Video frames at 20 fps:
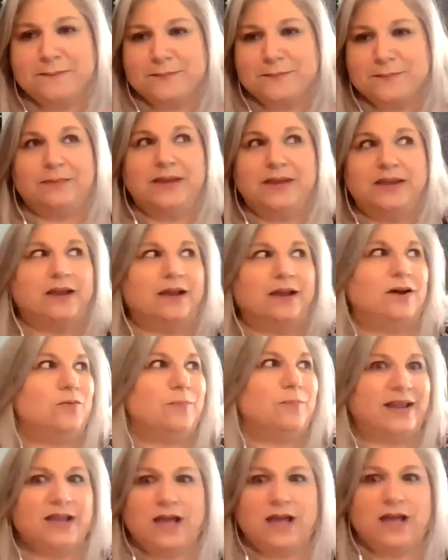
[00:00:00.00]
I'm like, oh
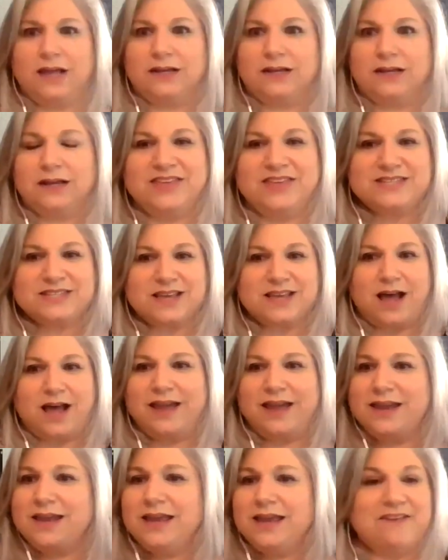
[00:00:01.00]
my God, this
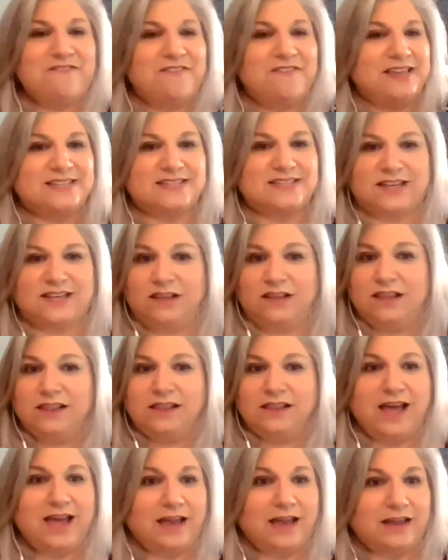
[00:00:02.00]
guy, if he's still
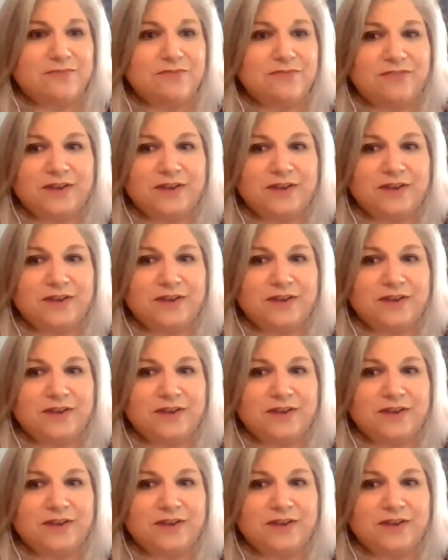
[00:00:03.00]
alive,